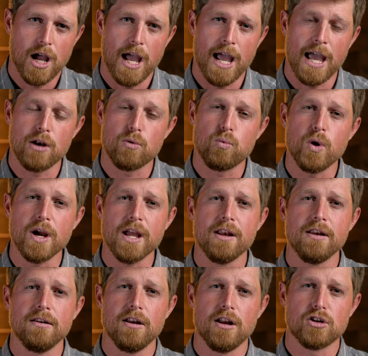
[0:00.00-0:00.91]
And
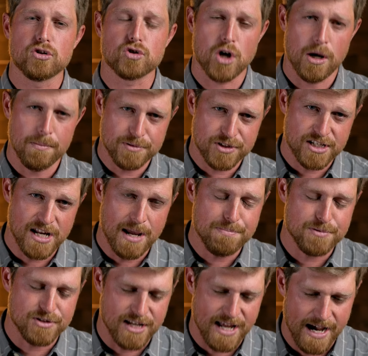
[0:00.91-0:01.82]
when Trump
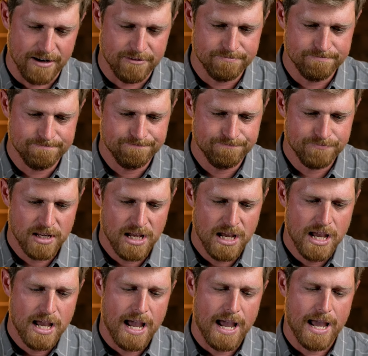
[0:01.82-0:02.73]
steps down
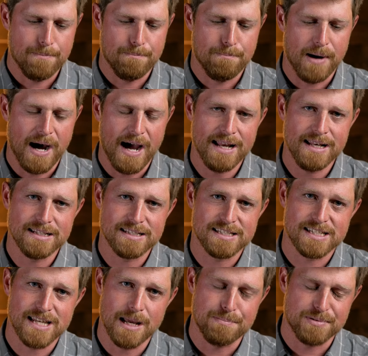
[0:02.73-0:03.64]
and Biden
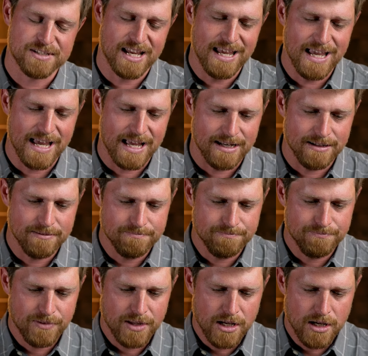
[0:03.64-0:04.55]
steps in
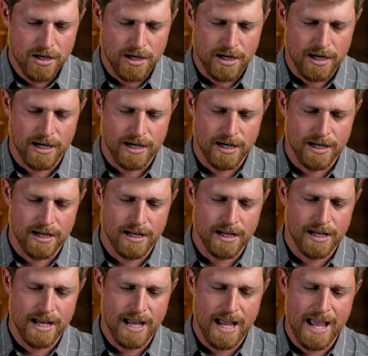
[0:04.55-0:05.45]

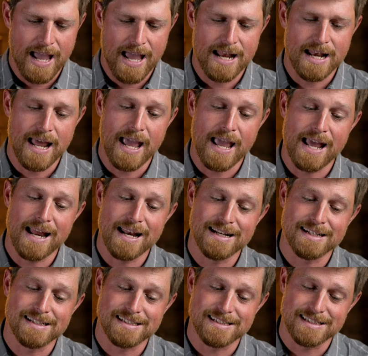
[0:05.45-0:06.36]

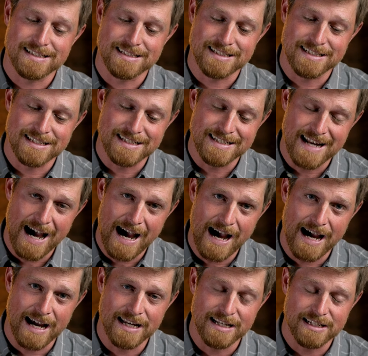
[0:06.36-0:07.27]
and
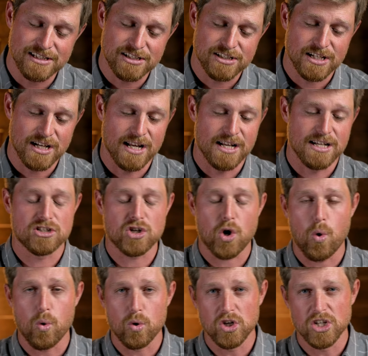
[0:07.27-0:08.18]
denies and
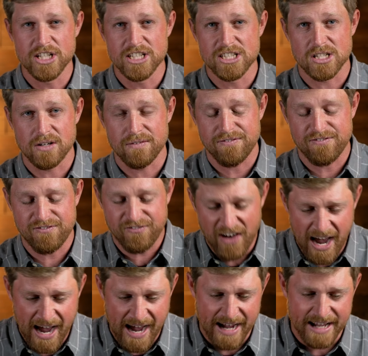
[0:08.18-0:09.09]
totally
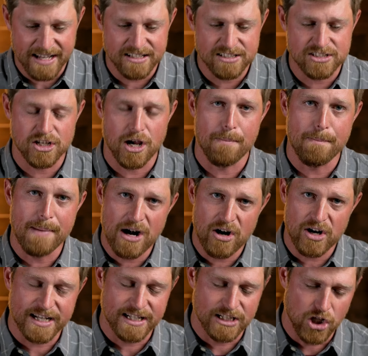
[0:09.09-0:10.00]
defies
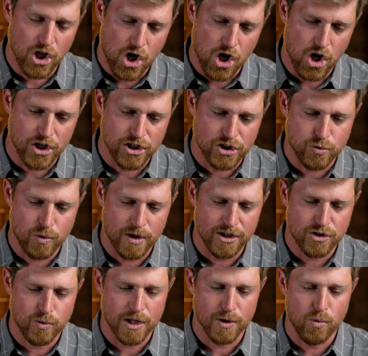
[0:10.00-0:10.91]
American law in
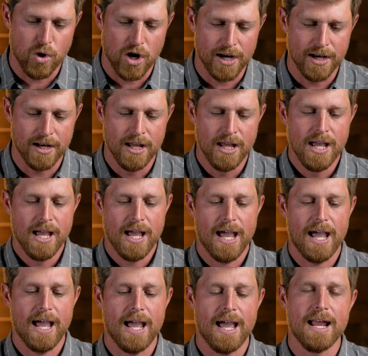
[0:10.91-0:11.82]
2021
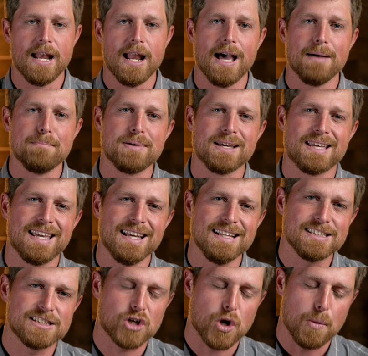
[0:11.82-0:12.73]
and
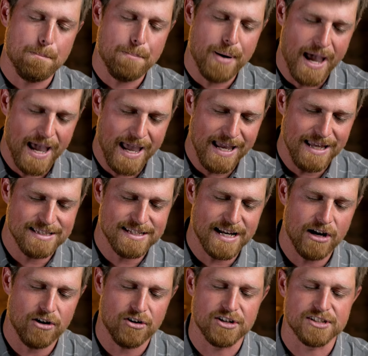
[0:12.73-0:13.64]
begins to pay
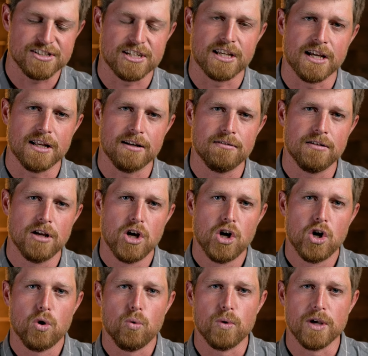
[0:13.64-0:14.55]
terrorists again,
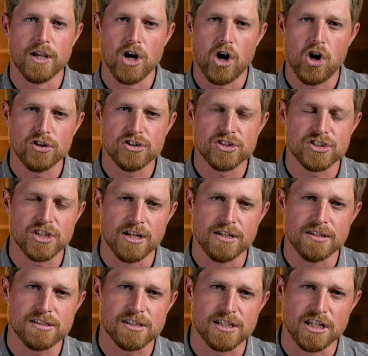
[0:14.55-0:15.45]
we all of a
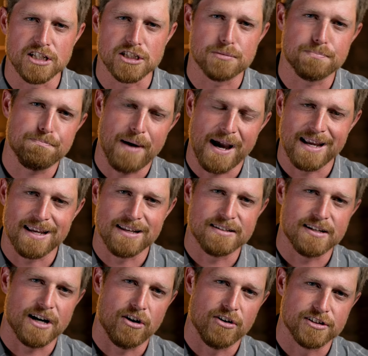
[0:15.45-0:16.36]
sudden see a spike
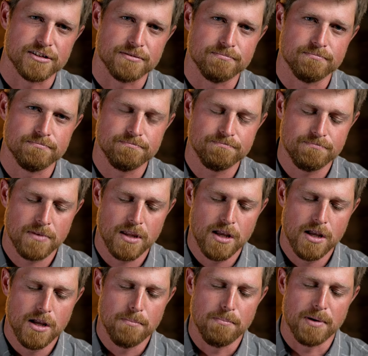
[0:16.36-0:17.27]
in terrorism
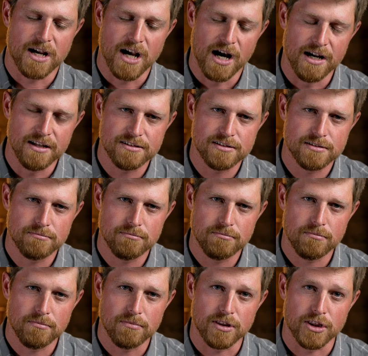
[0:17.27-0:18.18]
because
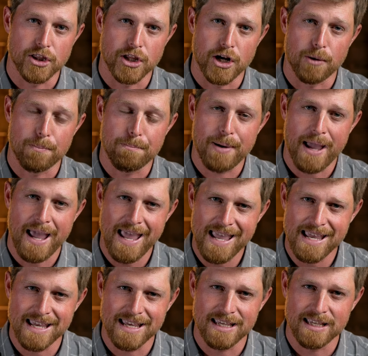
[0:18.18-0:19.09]
they're
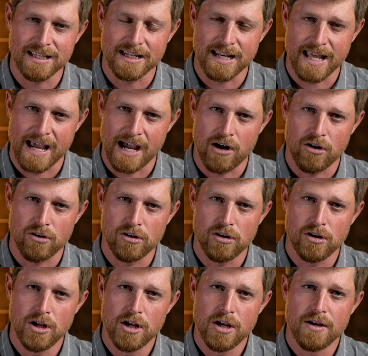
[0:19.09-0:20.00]
paying
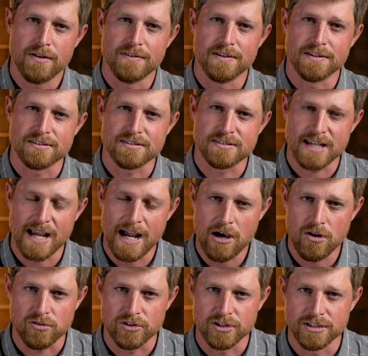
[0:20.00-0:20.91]
now the
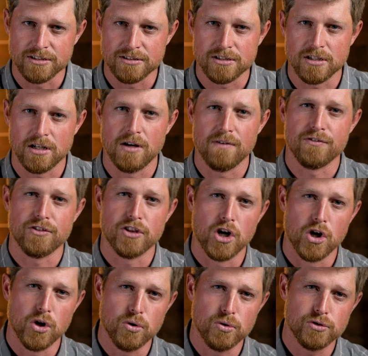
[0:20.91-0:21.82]
salaries of
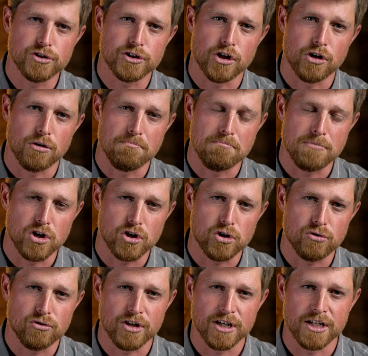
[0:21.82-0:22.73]
those that are
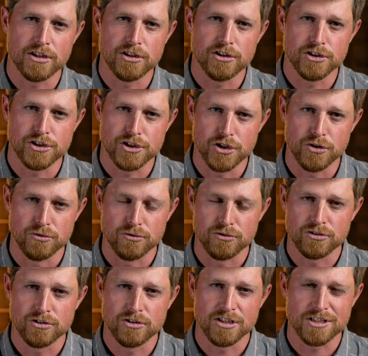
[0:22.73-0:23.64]
murdering
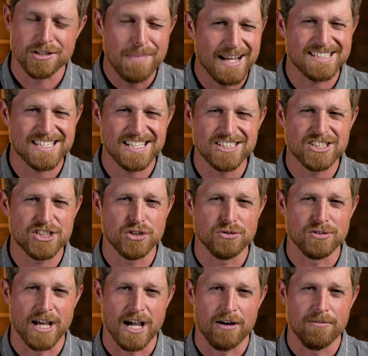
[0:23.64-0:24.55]
Jews. Does it make sense to
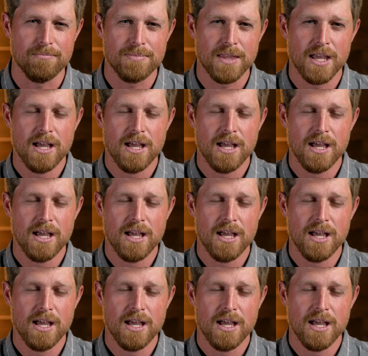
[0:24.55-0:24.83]
you now?